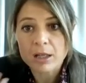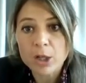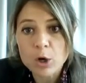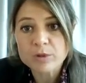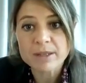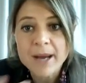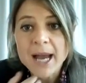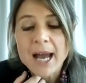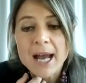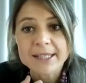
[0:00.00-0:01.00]
low
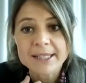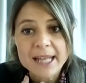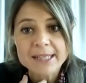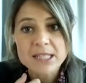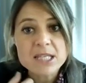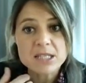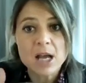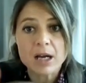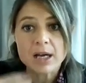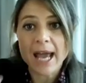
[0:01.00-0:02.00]
demand, then this is
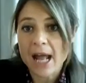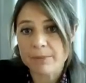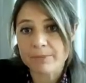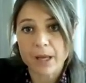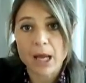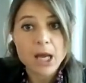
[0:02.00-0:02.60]
not going to help